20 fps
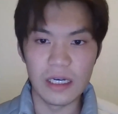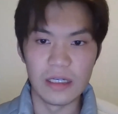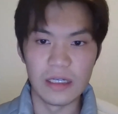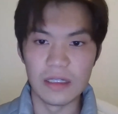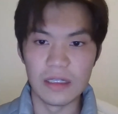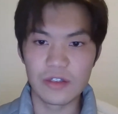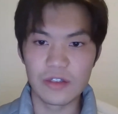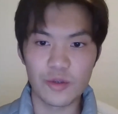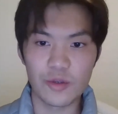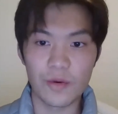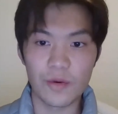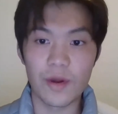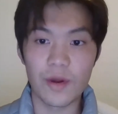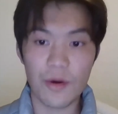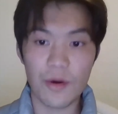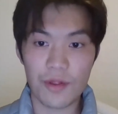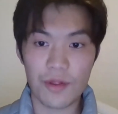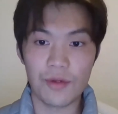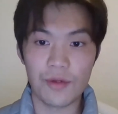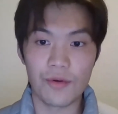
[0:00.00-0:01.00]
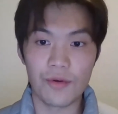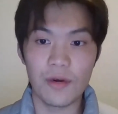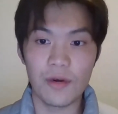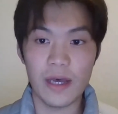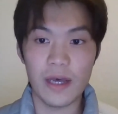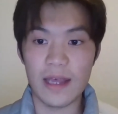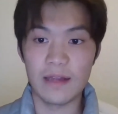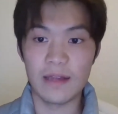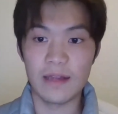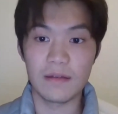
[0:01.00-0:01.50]
to go through
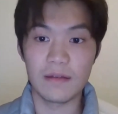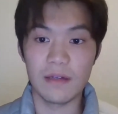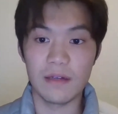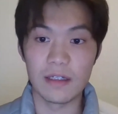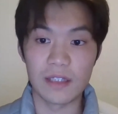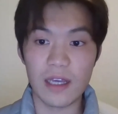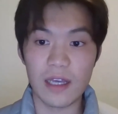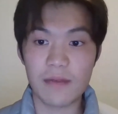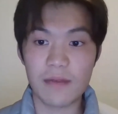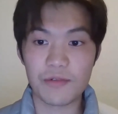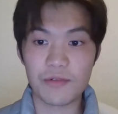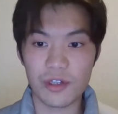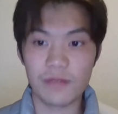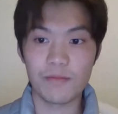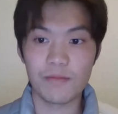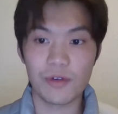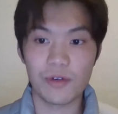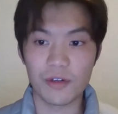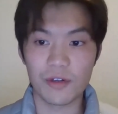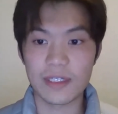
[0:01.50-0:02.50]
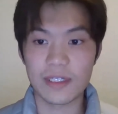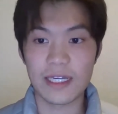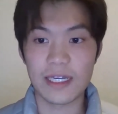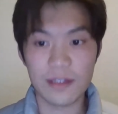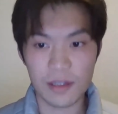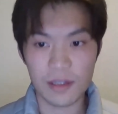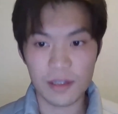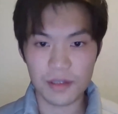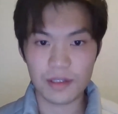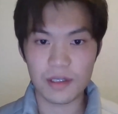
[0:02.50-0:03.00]
an adaptation
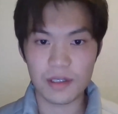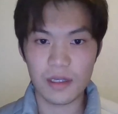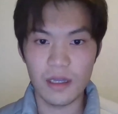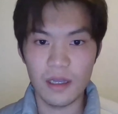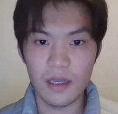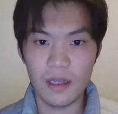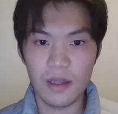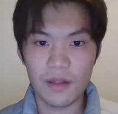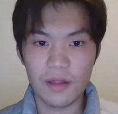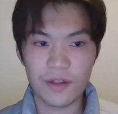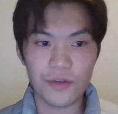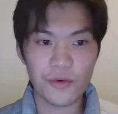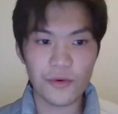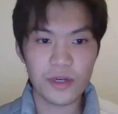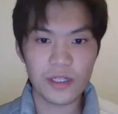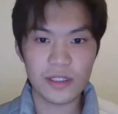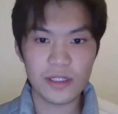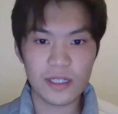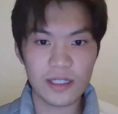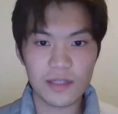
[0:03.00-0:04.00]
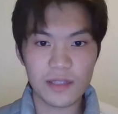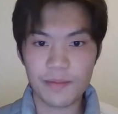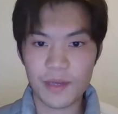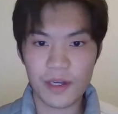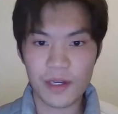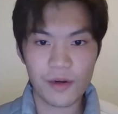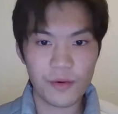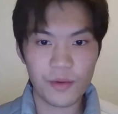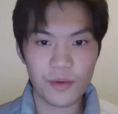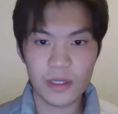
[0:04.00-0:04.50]
processes. During this
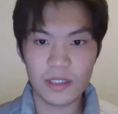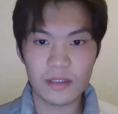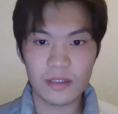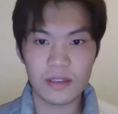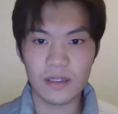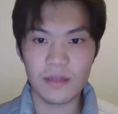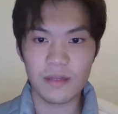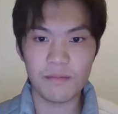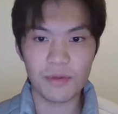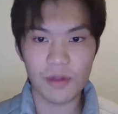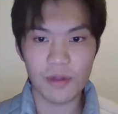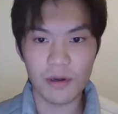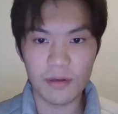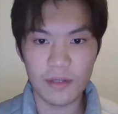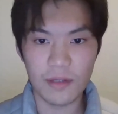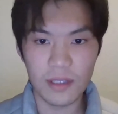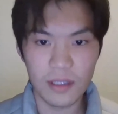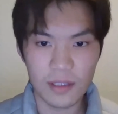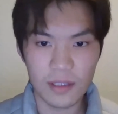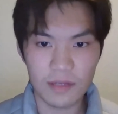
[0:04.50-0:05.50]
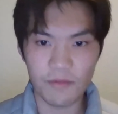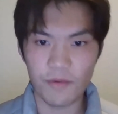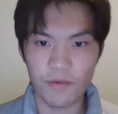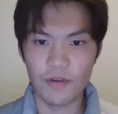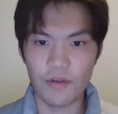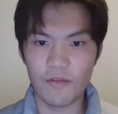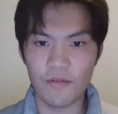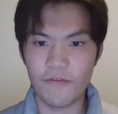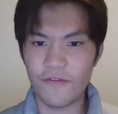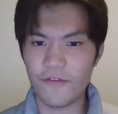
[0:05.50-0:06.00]
period, the employees will
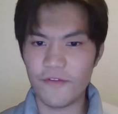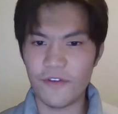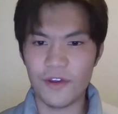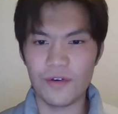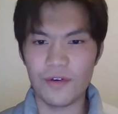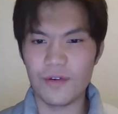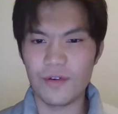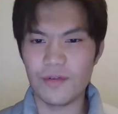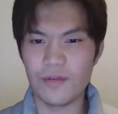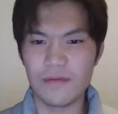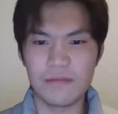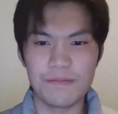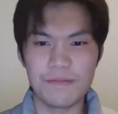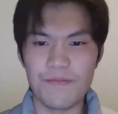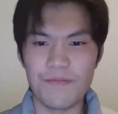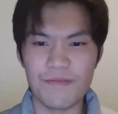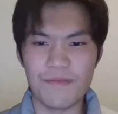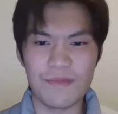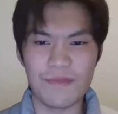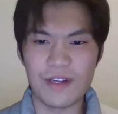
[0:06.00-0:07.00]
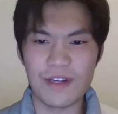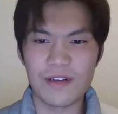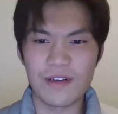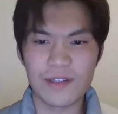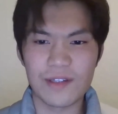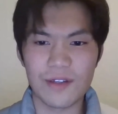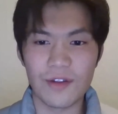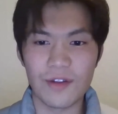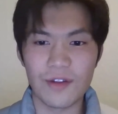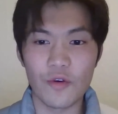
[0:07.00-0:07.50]
feel there is
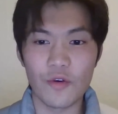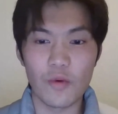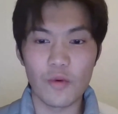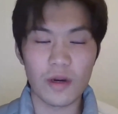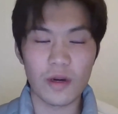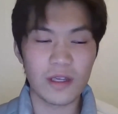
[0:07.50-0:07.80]
no working